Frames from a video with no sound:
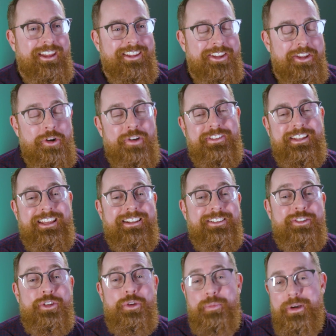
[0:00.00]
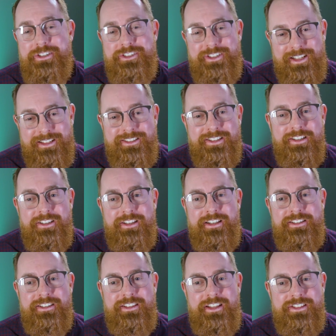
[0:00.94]
you don't have to get too much into
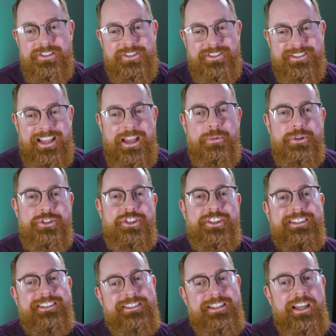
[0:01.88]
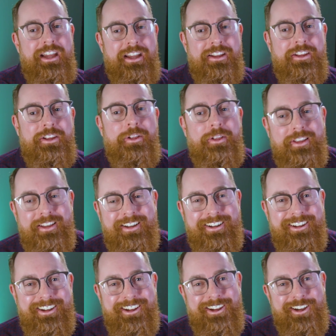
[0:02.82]
this. You say what you can say.
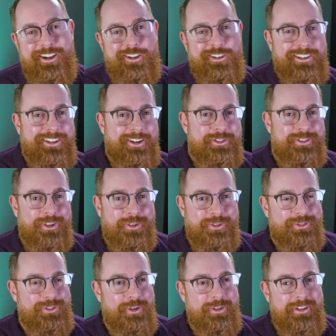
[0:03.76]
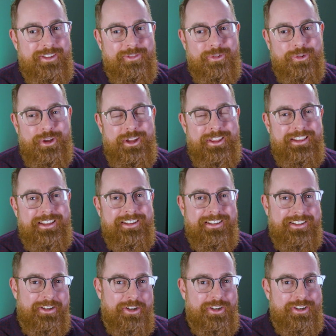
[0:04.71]
Don't give
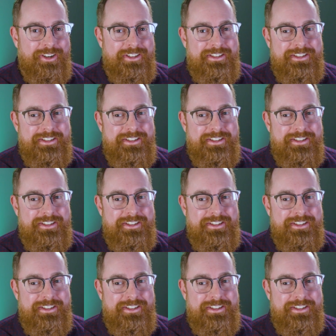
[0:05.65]
away your